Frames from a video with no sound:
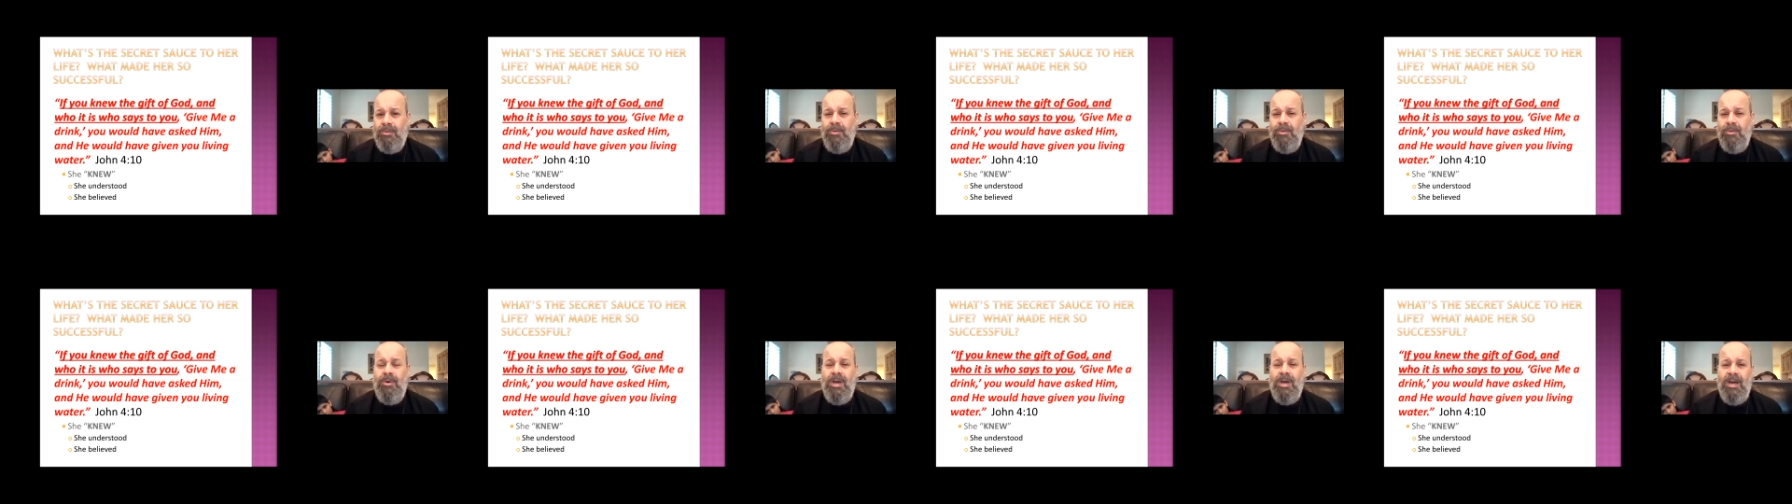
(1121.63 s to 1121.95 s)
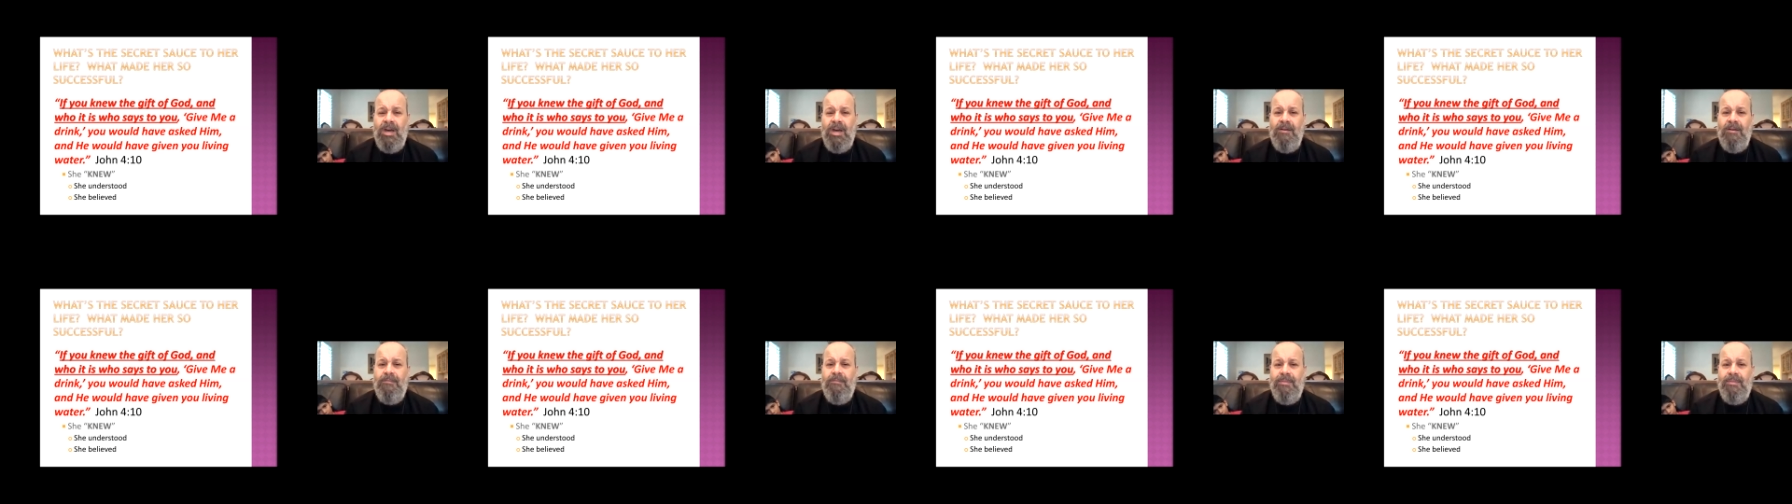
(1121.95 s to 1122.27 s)
You
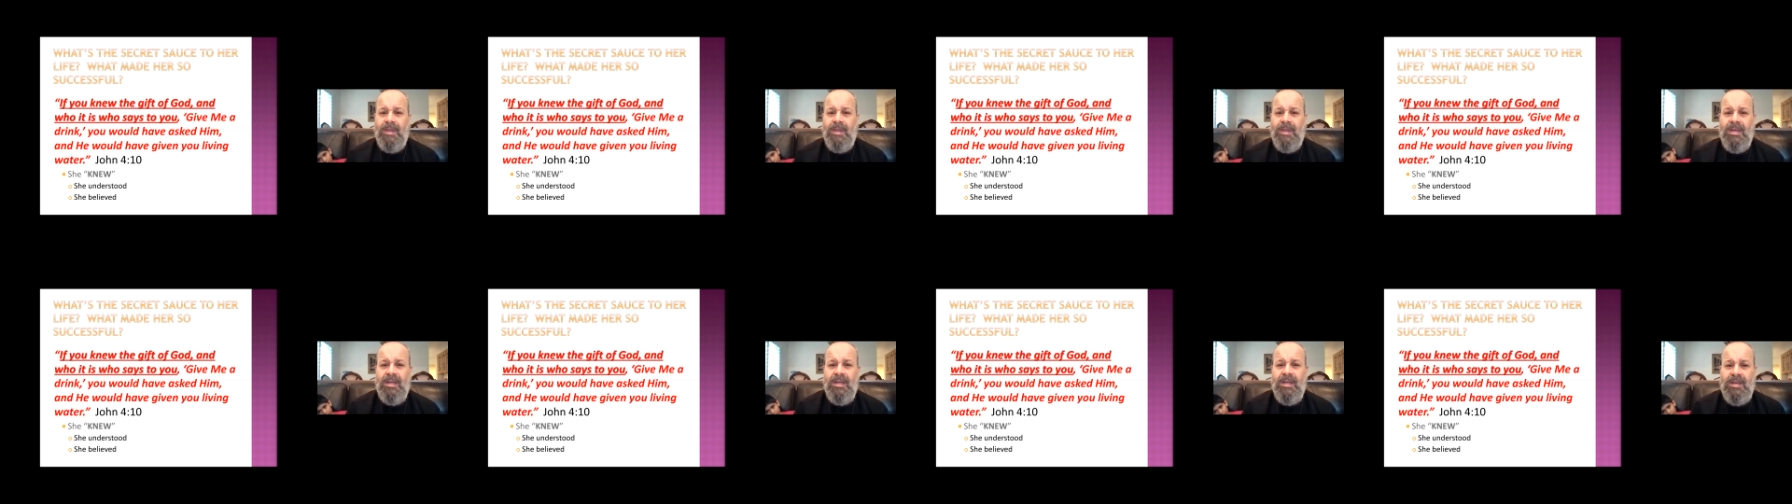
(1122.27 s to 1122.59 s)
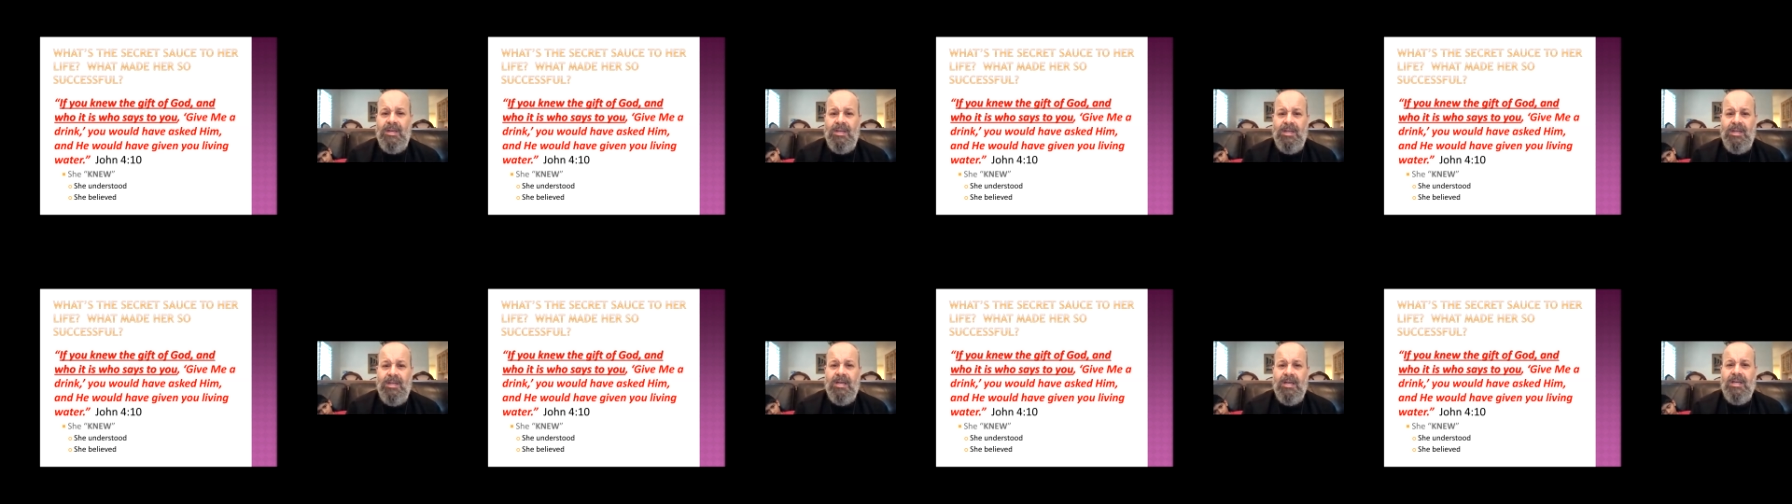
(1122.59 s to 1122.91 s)
have the
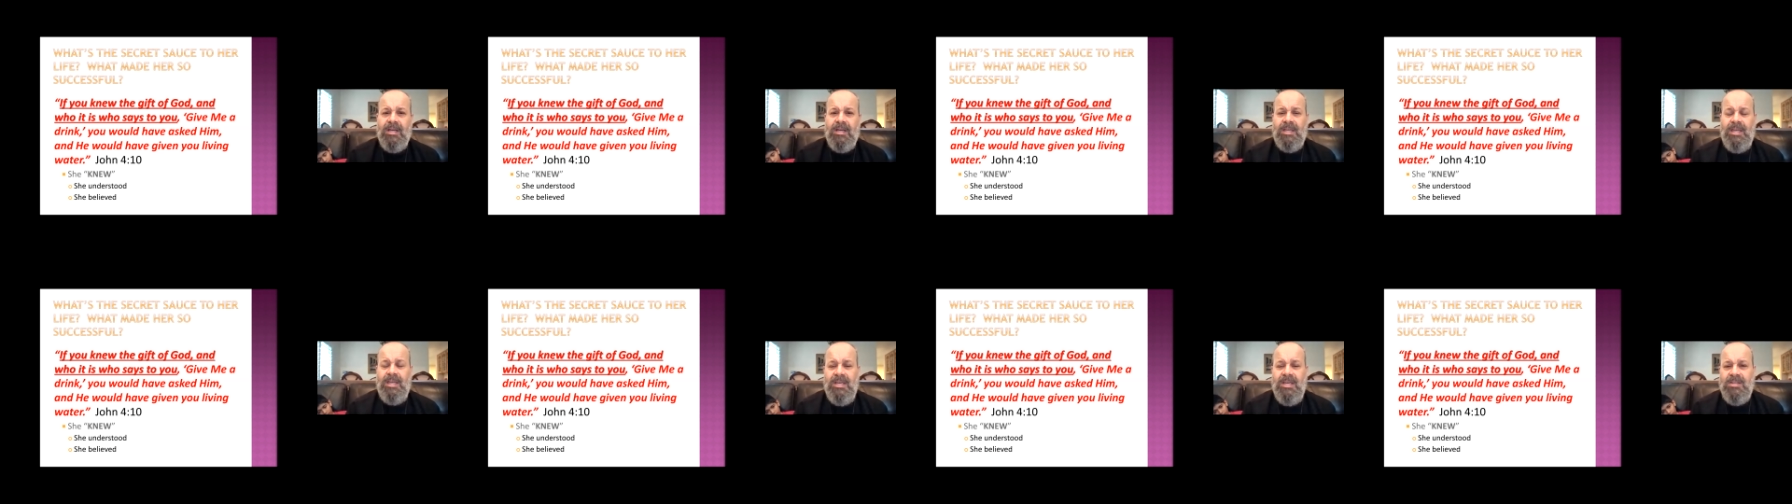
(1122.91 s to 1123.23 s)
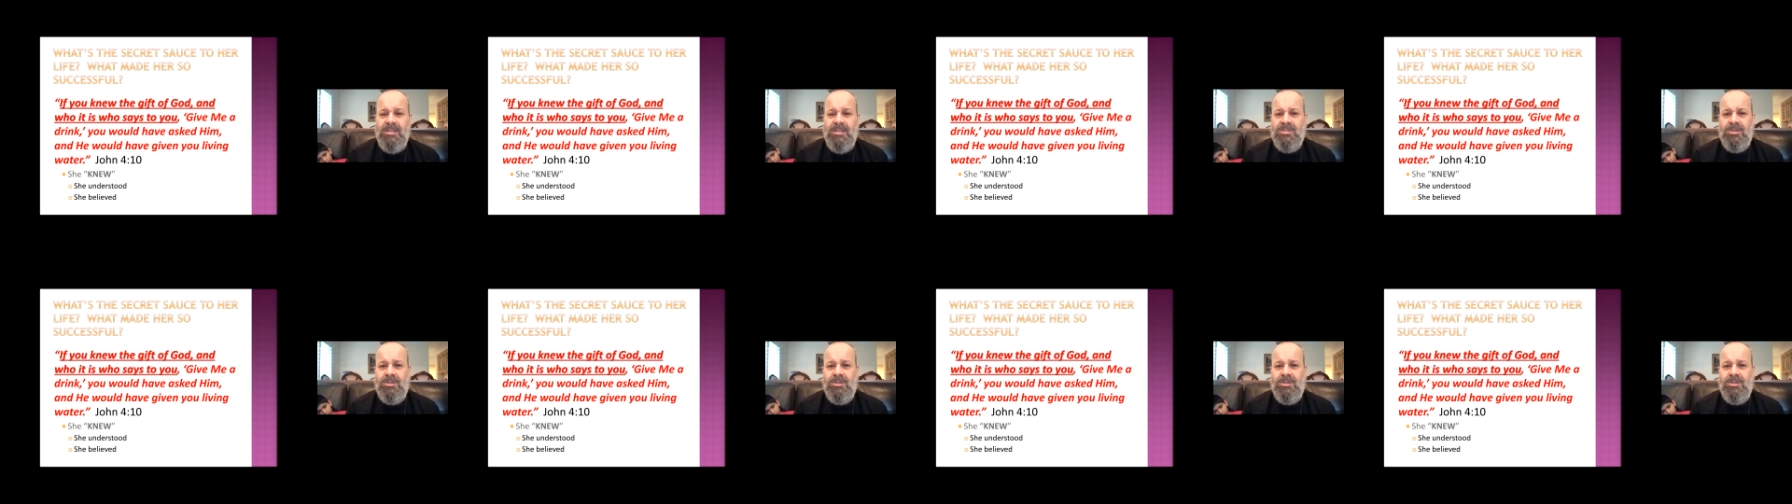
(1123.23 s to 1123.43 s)
uh, keys